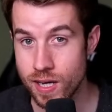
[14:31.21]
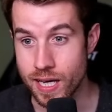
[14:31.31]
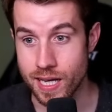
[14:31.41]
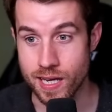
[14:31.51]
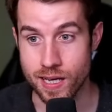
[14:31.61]

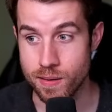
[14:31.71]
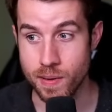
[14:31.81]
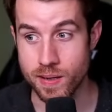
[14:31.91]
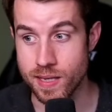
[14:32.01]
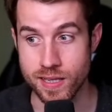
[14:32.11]
And it
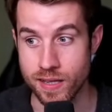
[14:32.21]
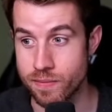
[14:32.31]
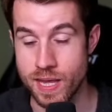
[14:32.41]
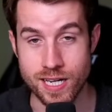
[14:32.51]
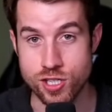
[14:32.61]

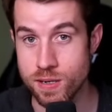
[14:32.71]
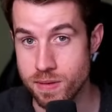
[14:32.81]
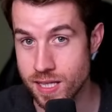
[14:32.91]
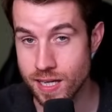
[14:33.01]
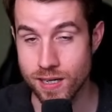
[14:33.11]
might, that cheap
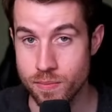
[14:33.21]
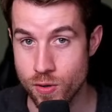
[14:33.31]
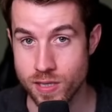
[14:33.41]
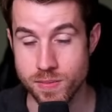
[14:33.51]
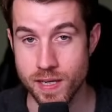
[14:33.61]
thing that got
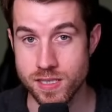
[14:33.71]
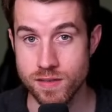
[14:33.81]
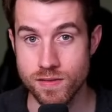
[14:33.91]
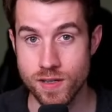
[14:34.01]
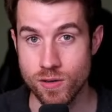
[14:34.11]
more
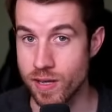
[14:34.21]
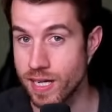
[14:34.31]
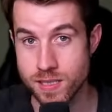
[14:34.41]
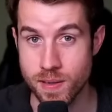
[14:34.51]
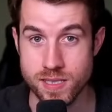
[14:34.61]
expensive, or that
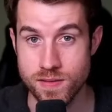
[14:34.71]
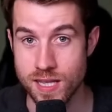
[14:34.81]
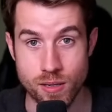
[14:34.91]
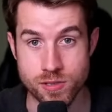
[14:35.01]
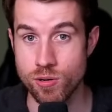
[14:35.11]
expensive thing
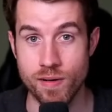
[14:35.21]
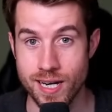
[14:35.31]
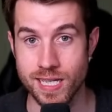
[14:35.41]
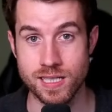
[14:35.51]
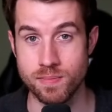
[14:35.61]
that was
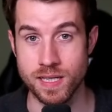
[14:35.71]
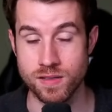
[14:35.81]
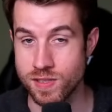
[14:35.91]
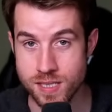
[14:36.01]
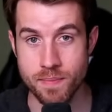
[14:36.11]
already
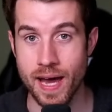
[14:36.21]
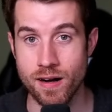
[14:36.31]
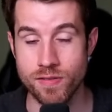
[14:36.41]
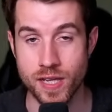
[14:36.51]
expensive, doesn't matter.